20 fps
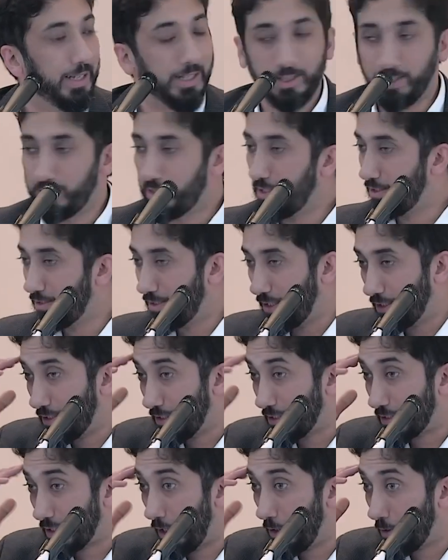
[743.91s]
This
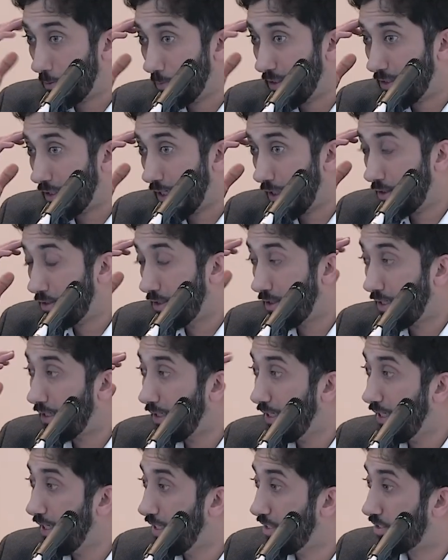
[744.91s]
is cult mentality
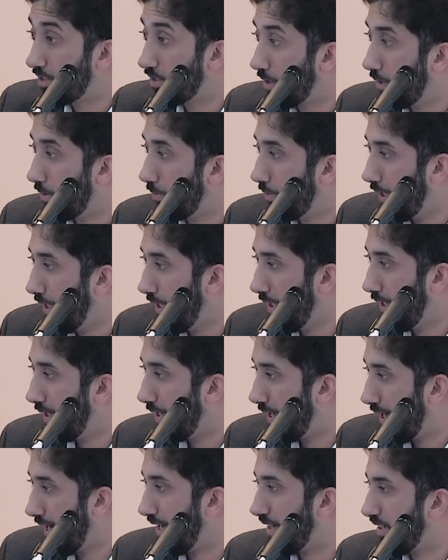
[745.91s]
that eats
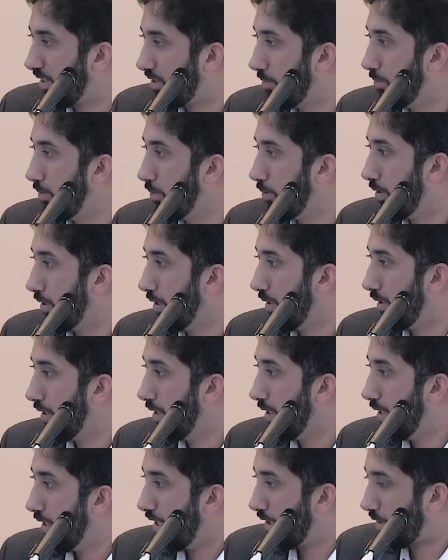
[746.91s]
away at a community.
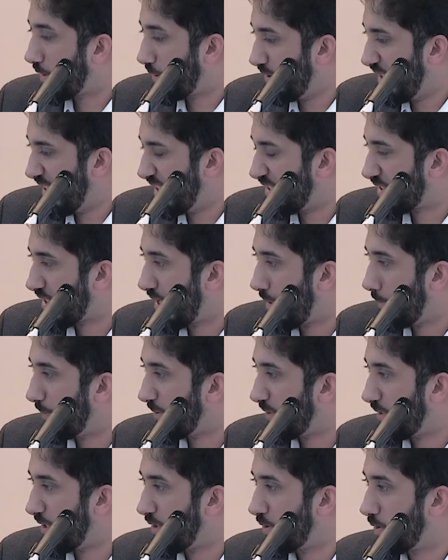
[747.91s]
It creates
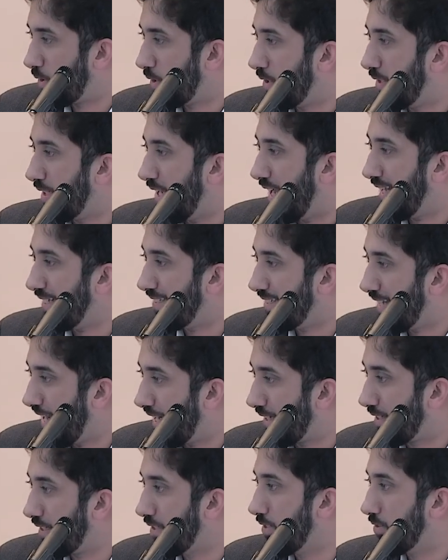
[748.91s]
competition,
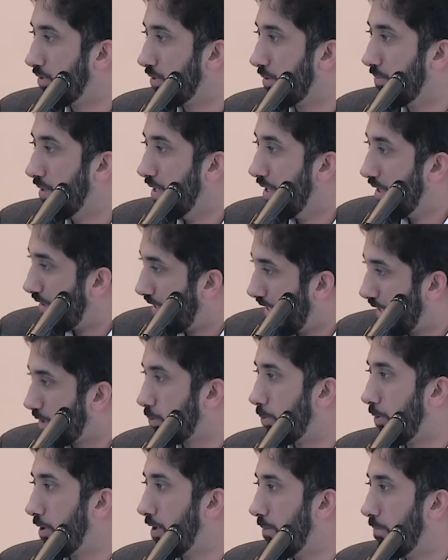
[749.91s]
antagonism.
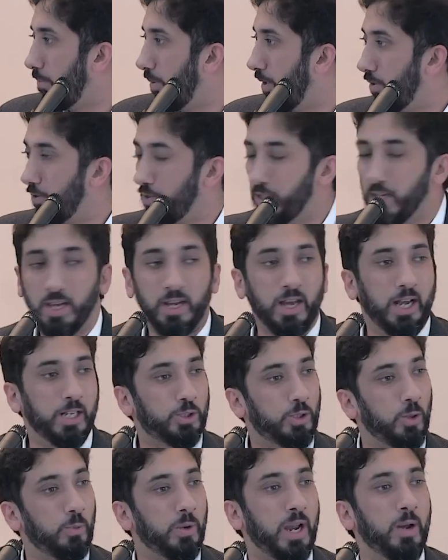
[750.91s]
That's what it builds.
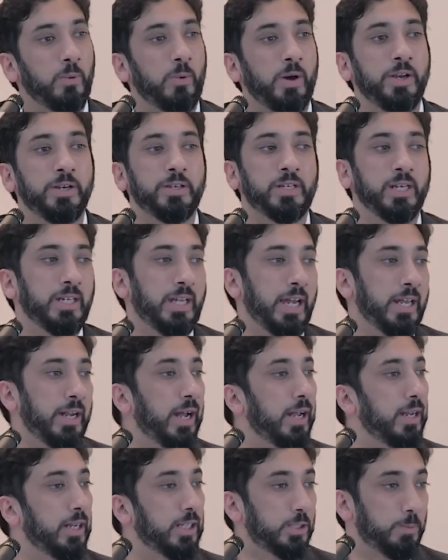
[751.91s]
And so what I wanted to get
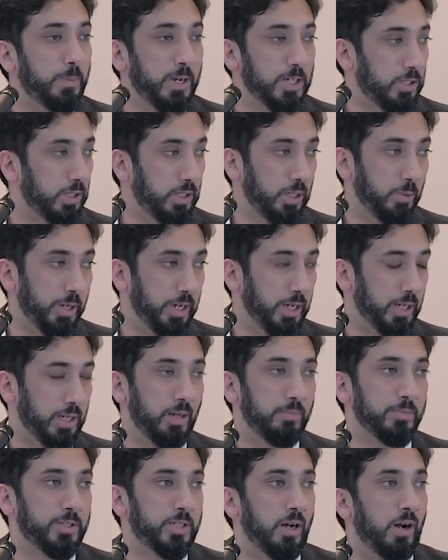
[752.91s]
at, especially when it
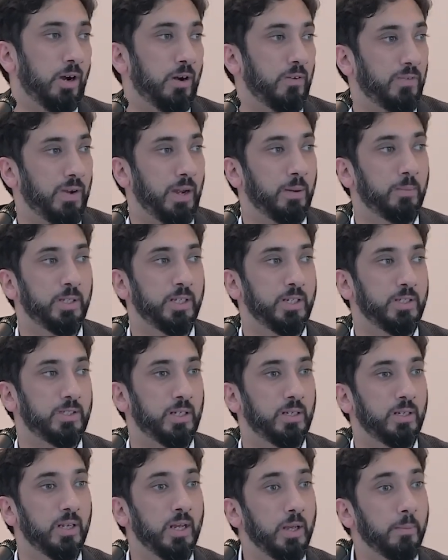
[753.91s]
comes to our families
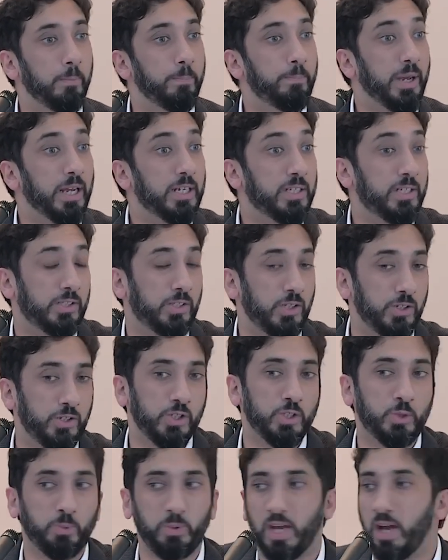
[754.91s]
and big
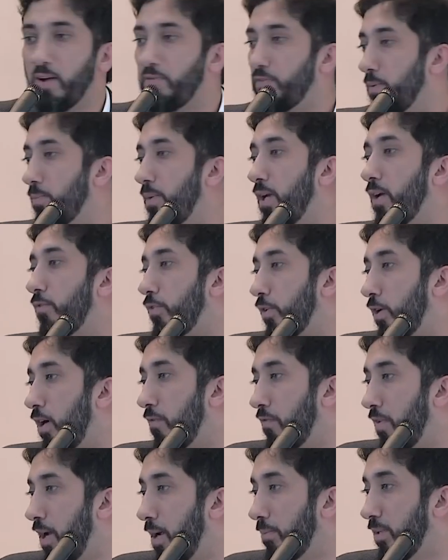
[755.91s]
decisions we have to make for
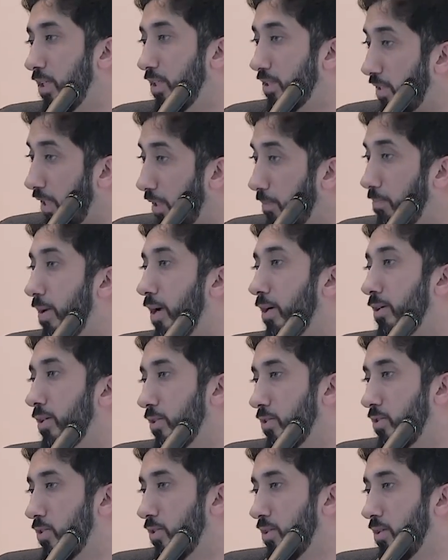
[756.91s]
our families, like
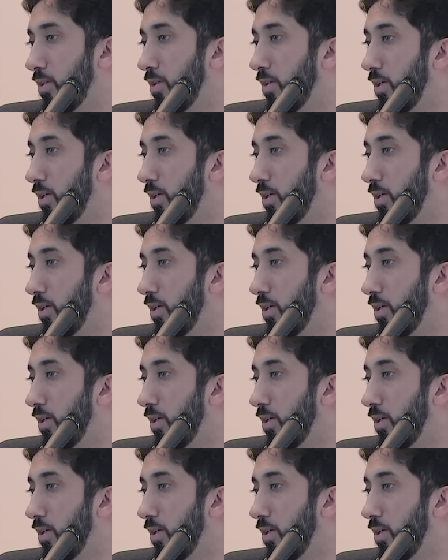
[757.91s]
marriage.